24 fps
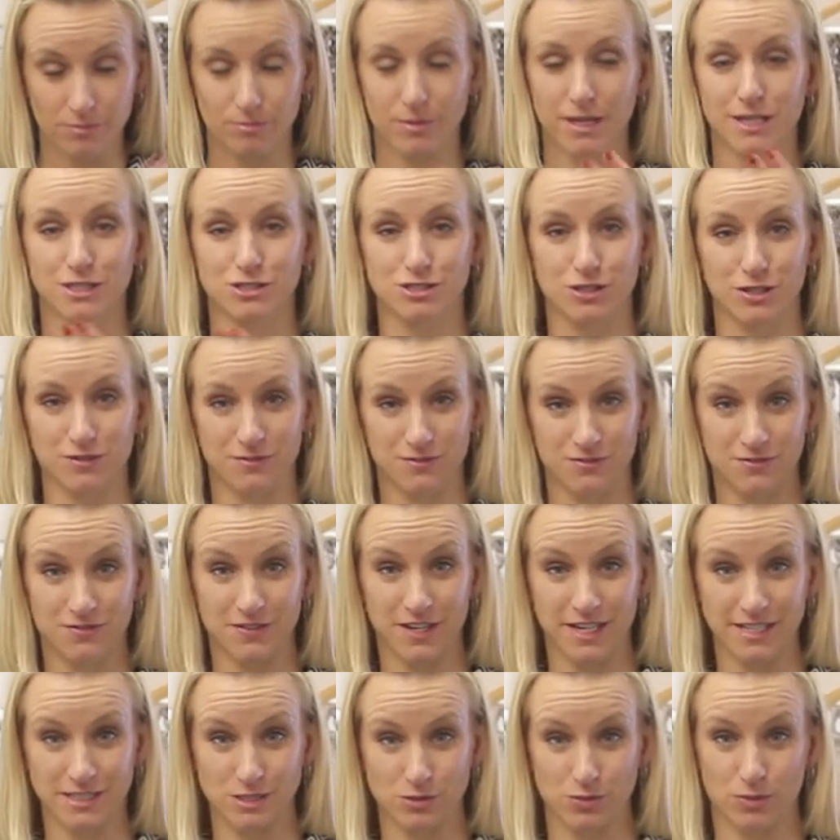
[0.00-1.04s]
Make sure it
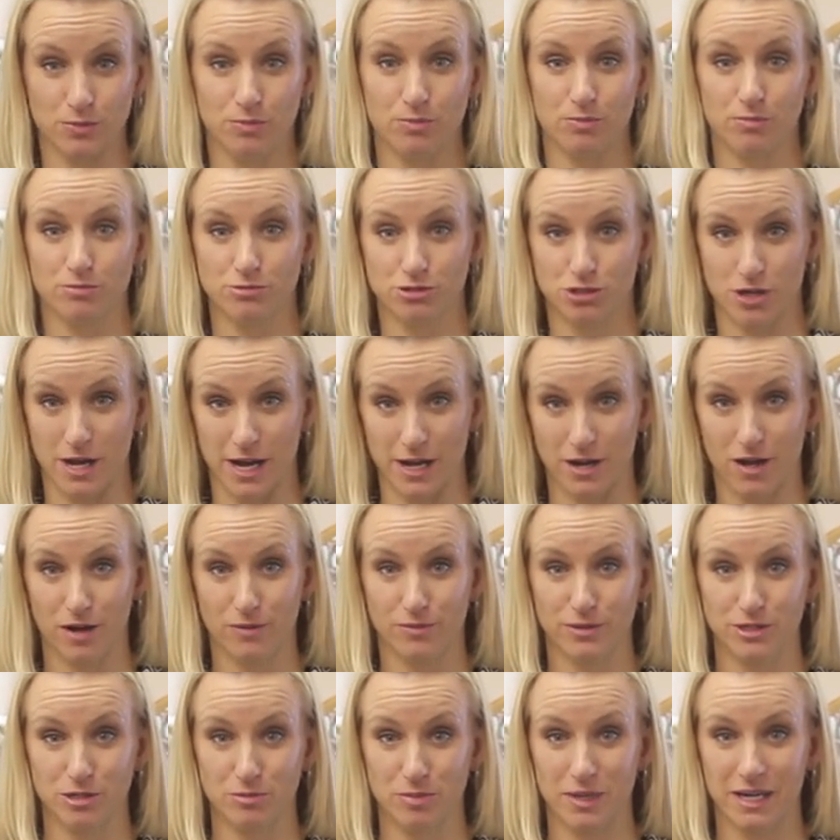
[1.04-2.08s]
fits. Try it on
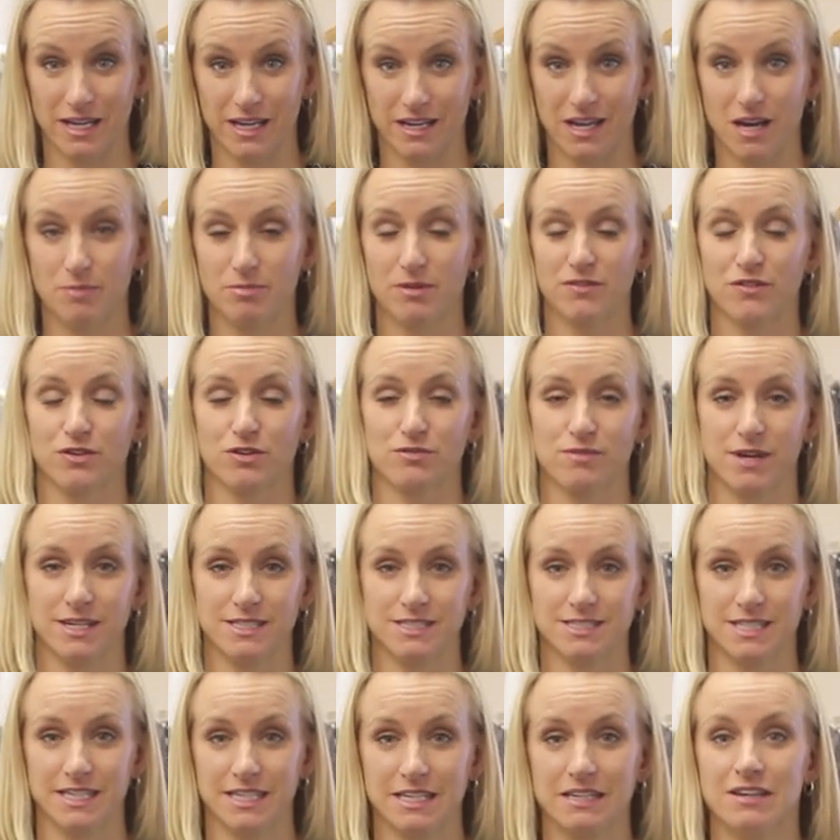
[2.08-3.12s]
when you pick it up if you're
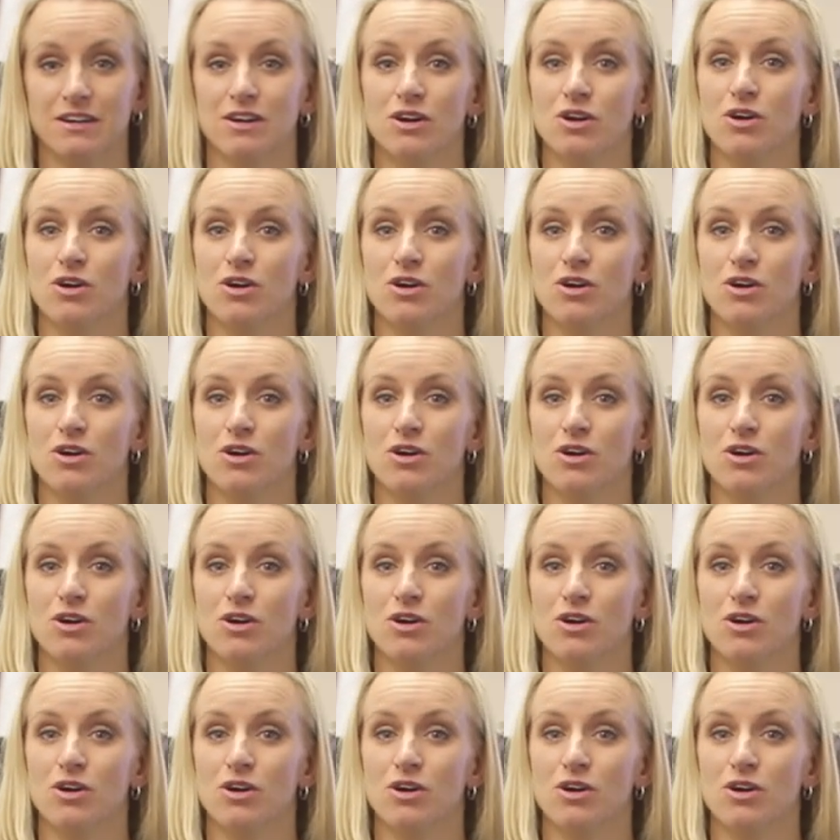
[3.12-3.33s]
renting.